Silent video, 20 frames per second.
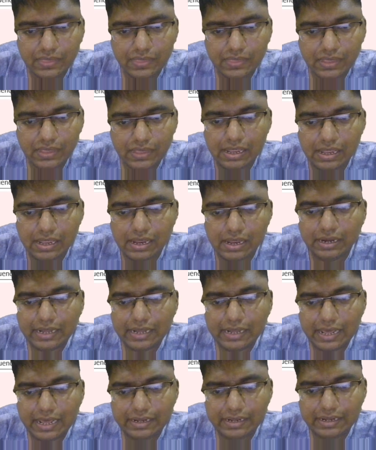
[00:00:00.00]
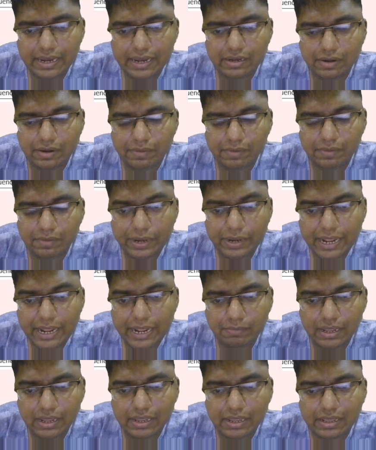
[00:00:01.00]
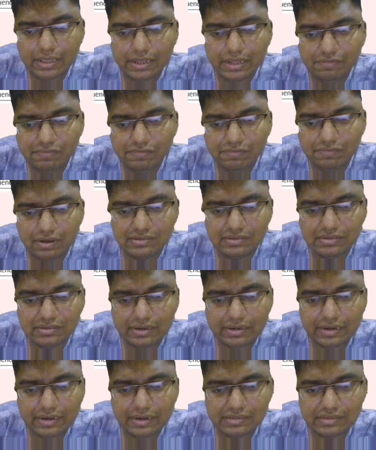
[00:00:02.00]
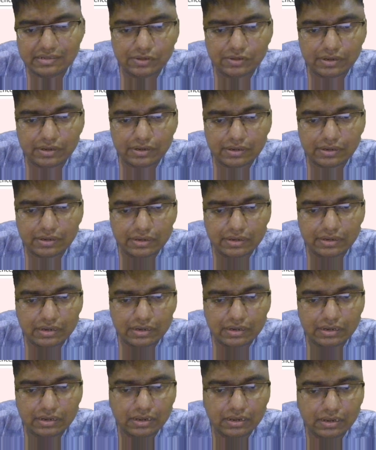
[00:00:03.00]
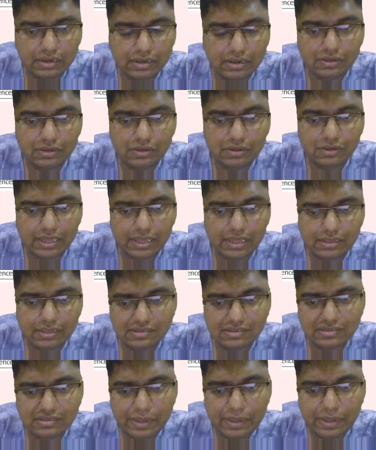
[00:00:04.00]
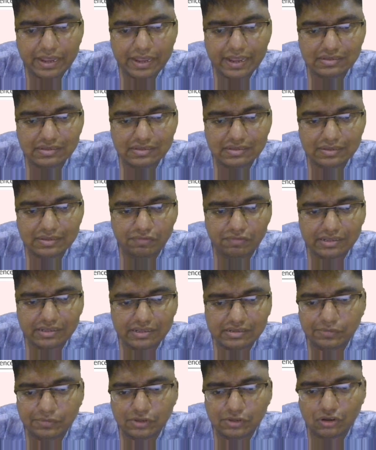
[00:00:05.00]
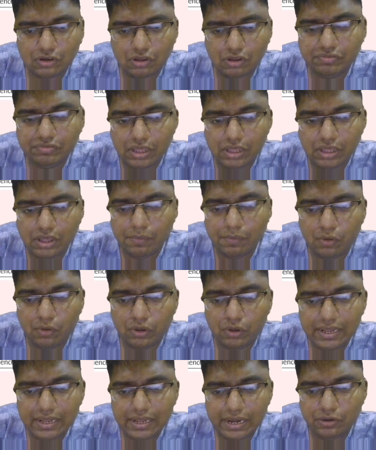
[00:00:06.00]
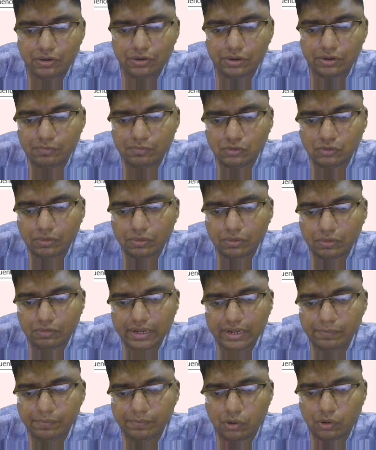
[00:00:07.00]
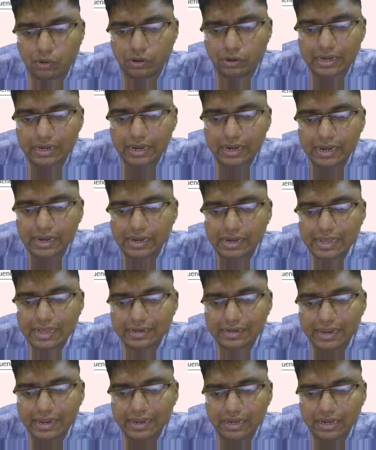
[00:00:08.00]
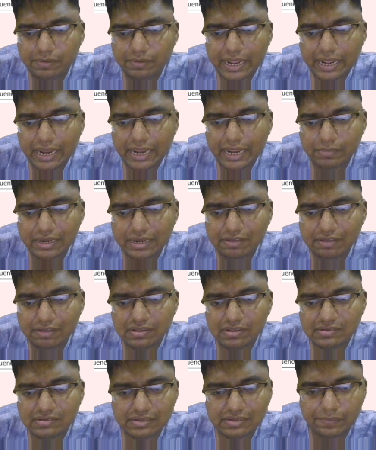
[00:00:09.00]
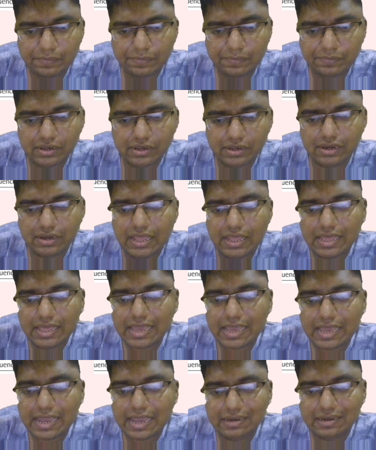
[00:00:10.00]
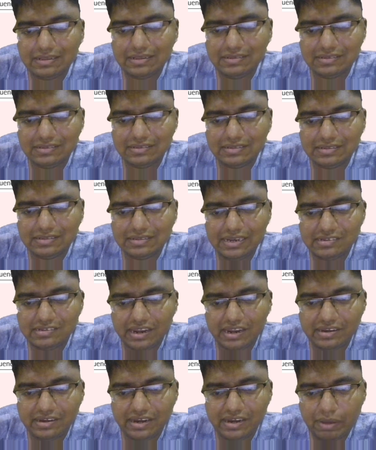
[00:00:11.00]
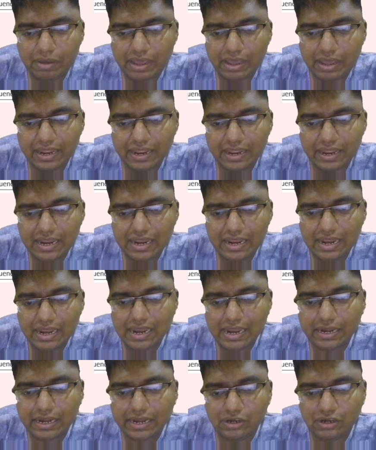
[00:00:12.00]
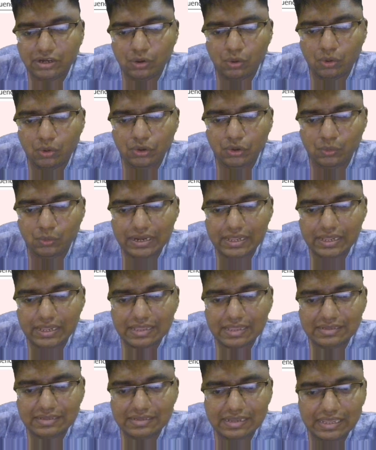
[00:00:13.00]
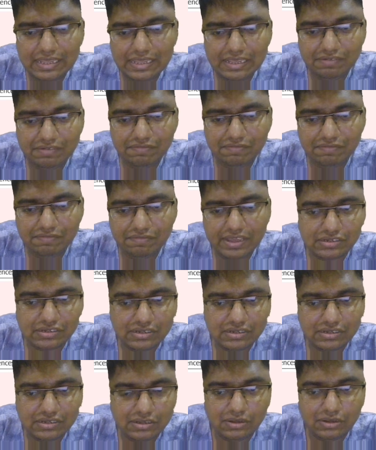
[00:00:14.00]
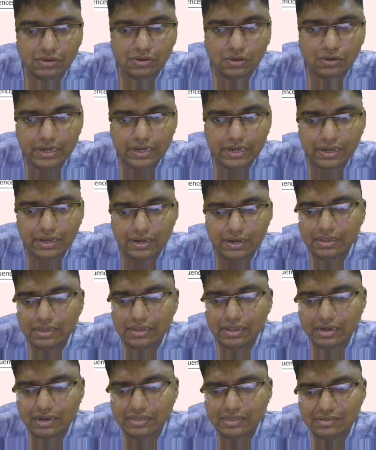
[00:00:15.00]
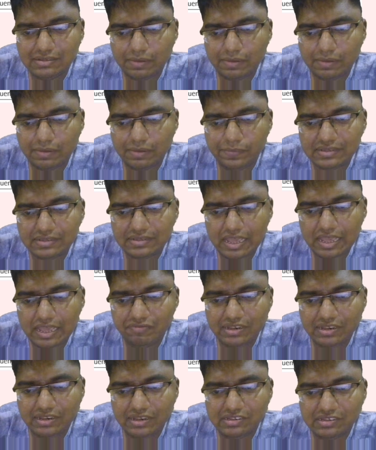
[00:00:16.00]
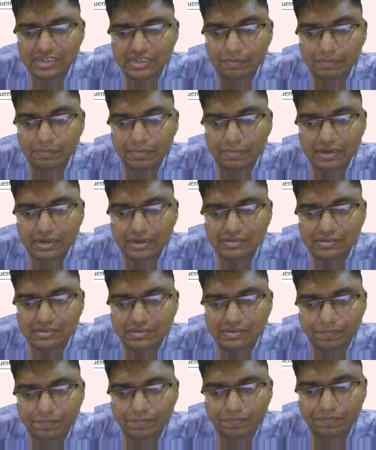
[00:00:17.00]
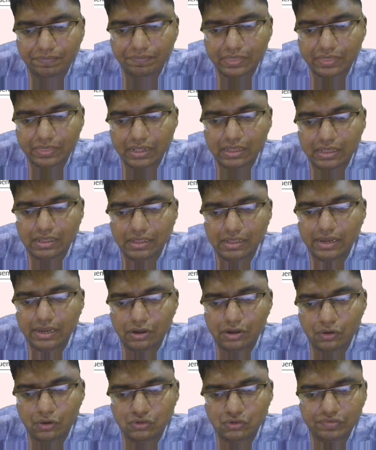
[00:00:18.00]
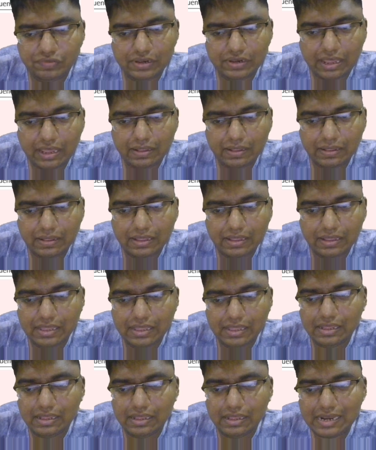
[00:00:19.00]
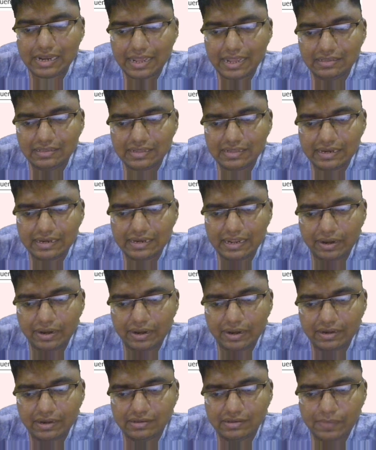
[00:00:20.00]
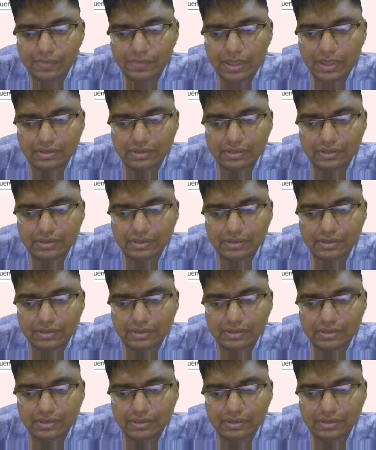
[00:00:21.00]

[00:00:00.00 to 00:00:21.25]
target, prime, reverse transcription. Okay, this is a mechanism of transcription of polyretrotransposon. Very important. Target, prime, reverse transcription, and this is initiated by endonuclease cleavage. Got it? Here are the examples: F and G elements in Drosophila, line sign elements in mammals,